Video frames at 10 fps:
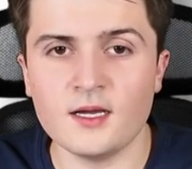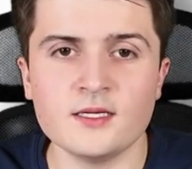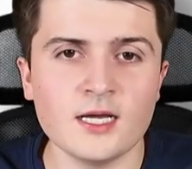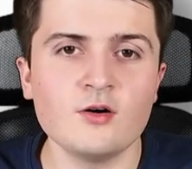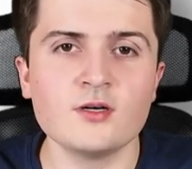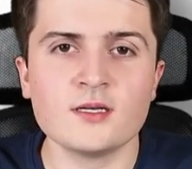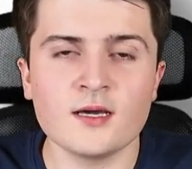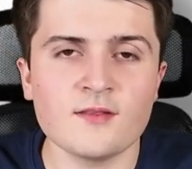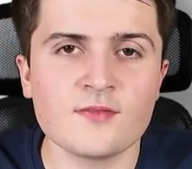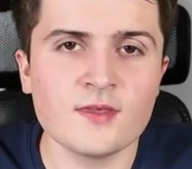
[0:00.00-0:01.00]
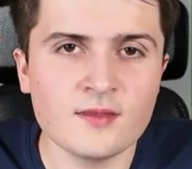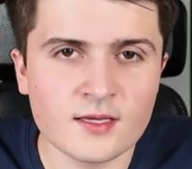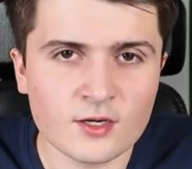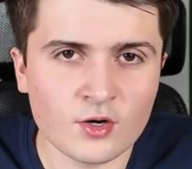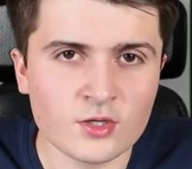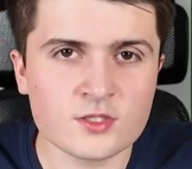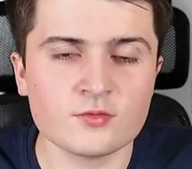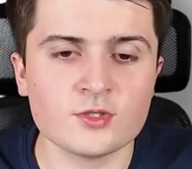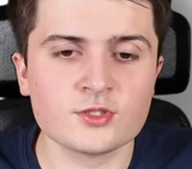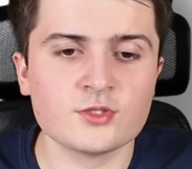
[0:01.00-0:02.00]
And now another thing that I also
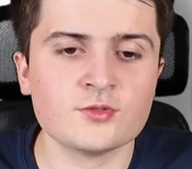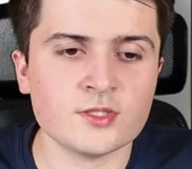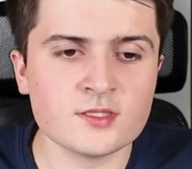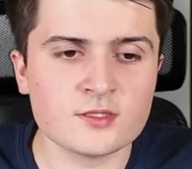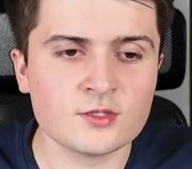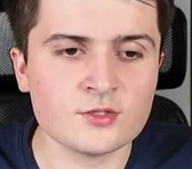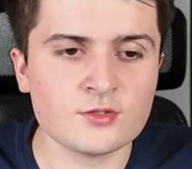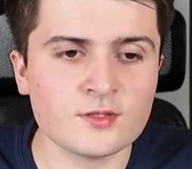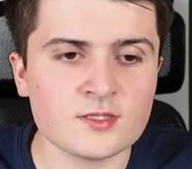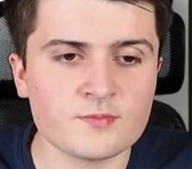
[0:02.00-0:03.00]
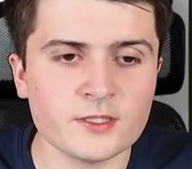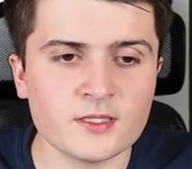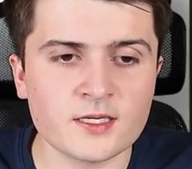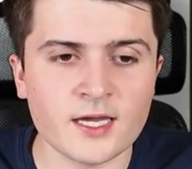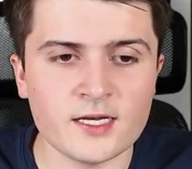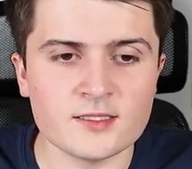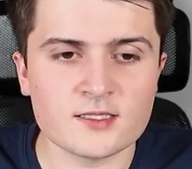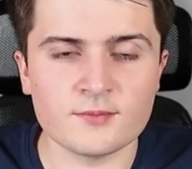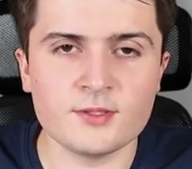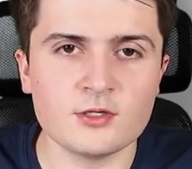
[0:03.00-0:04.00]
want to do is, due to this being a KNX
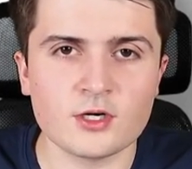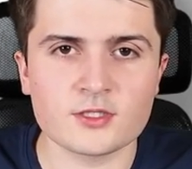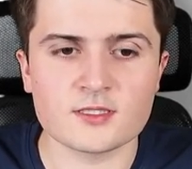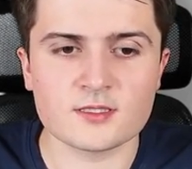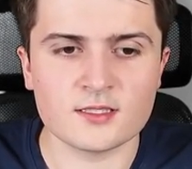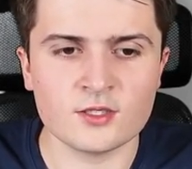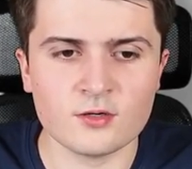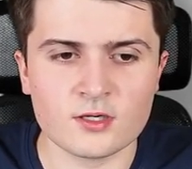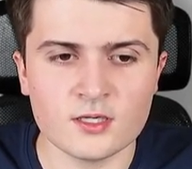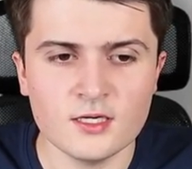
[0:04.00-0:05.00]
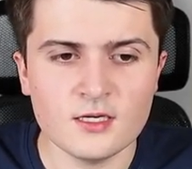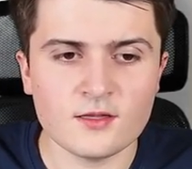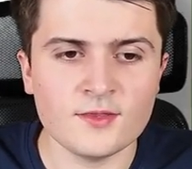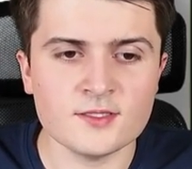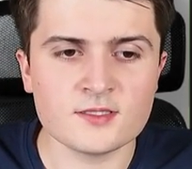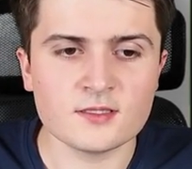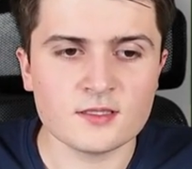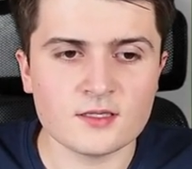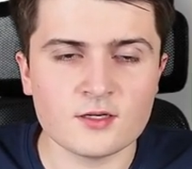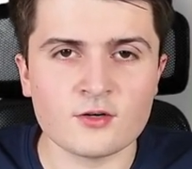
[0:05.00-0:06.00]
IP router secure, this
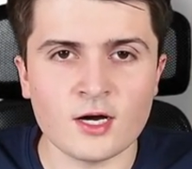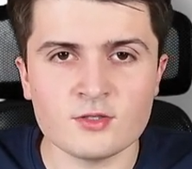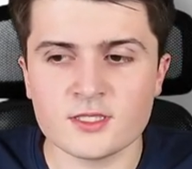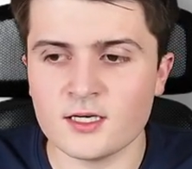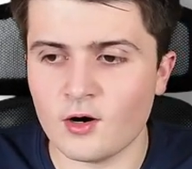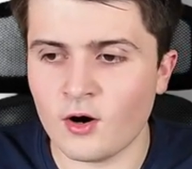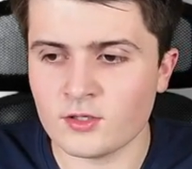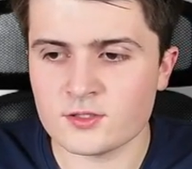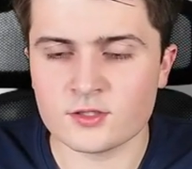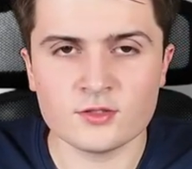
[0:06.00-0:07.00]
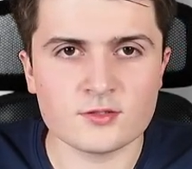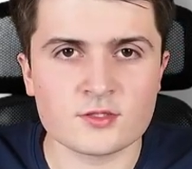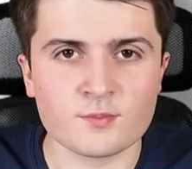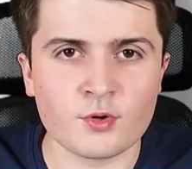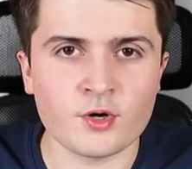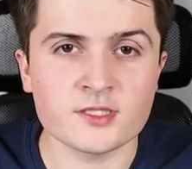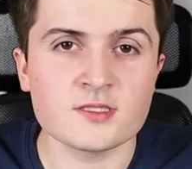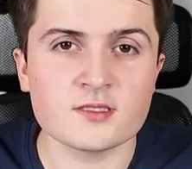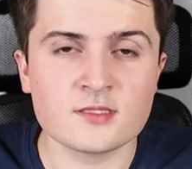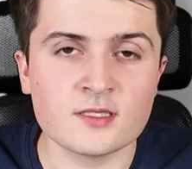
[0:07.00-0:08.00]
router also
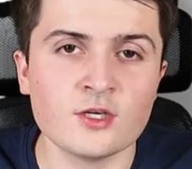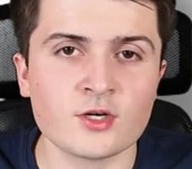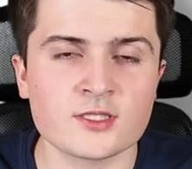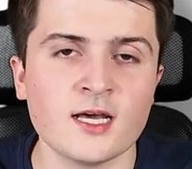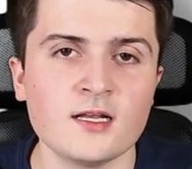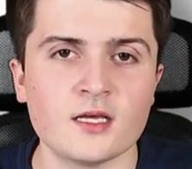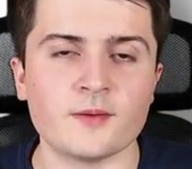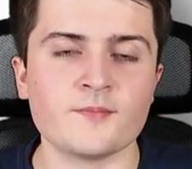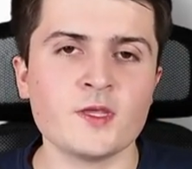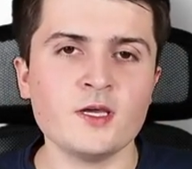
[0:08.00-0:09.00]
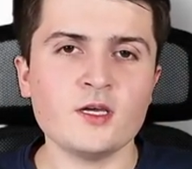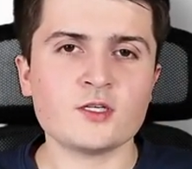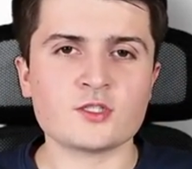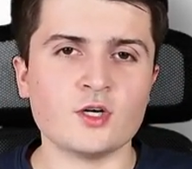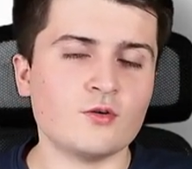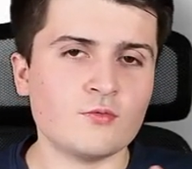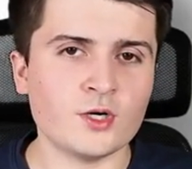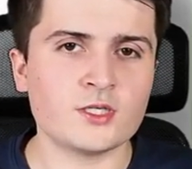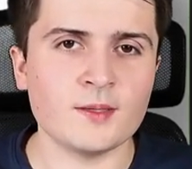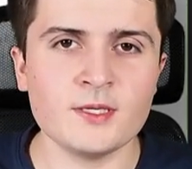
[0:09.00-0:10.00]
supports secure tunneling. So
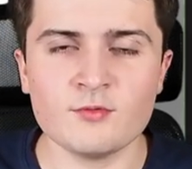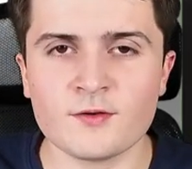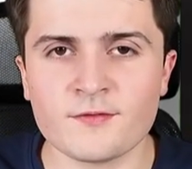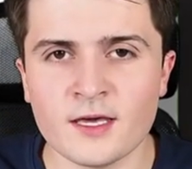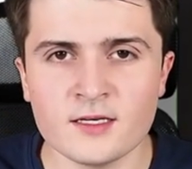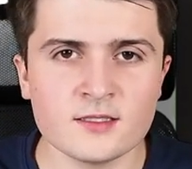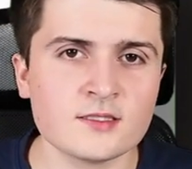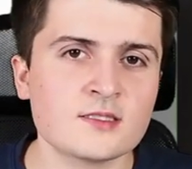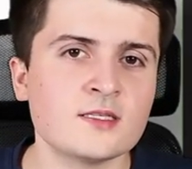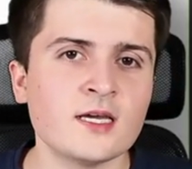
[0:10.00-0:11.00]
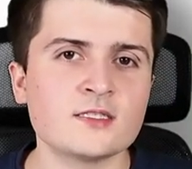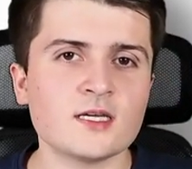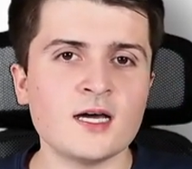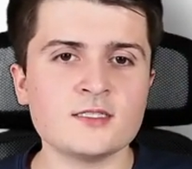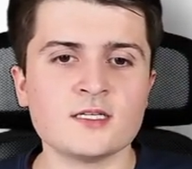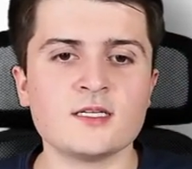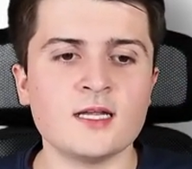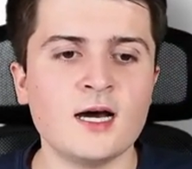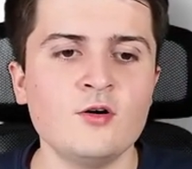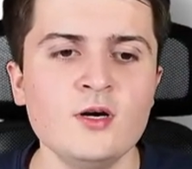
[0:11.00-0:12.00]
what I mean with that is that until
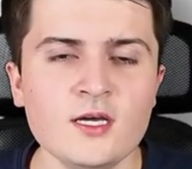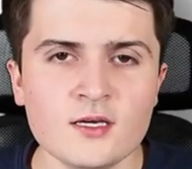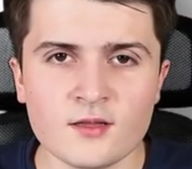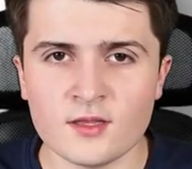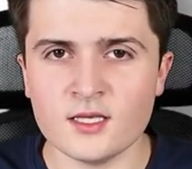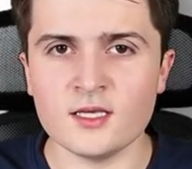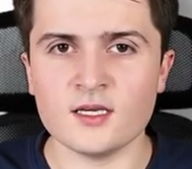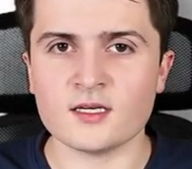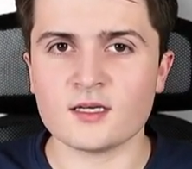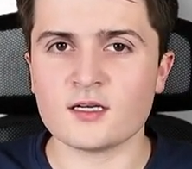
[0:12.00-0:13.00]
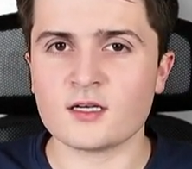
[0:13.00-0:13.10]
now, the